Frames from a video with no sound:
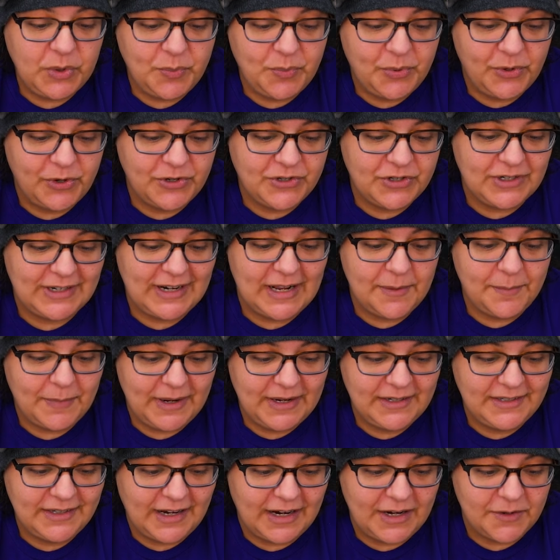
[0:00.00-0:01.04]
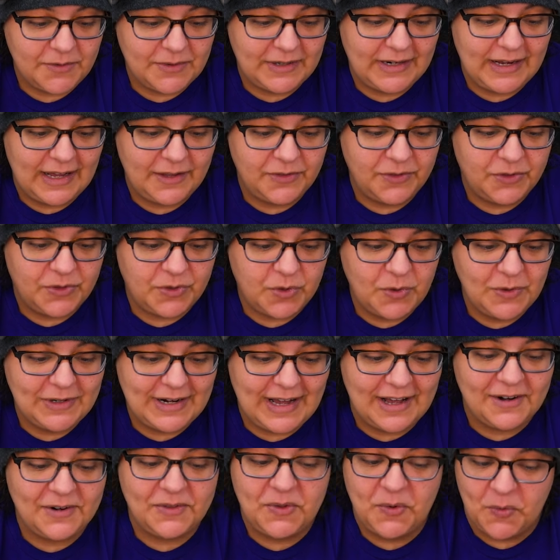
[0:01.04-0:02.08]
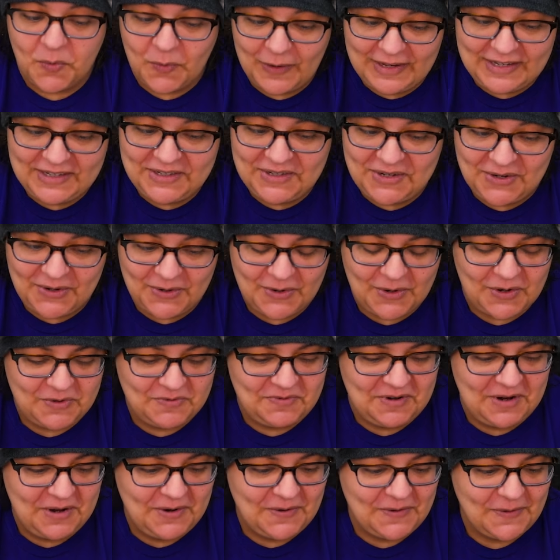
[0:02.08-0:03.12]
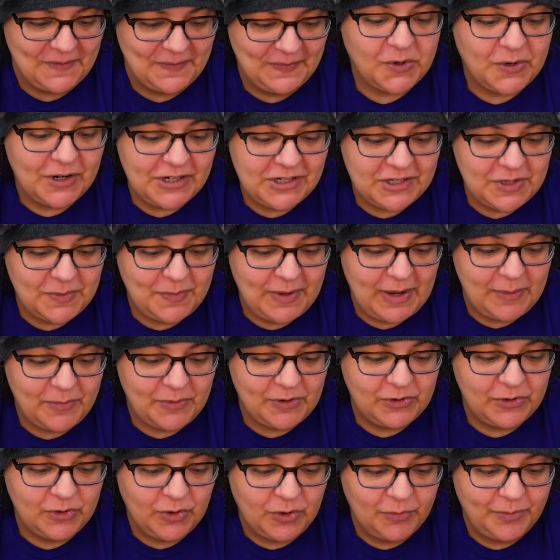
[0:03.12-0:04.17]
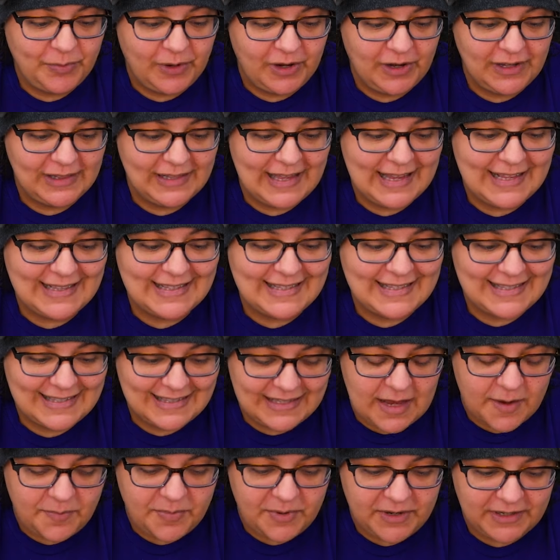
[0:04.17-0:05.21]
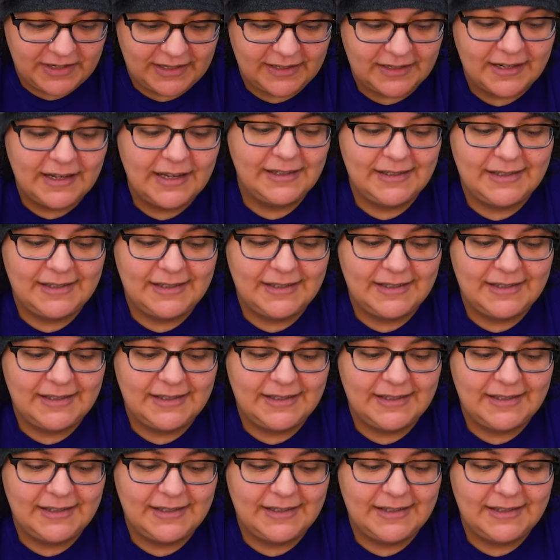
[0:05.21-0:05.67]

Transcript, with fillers: the portrait in my diary and throw it out of the window. Oh no. Crush the paper into a ball and step on it. You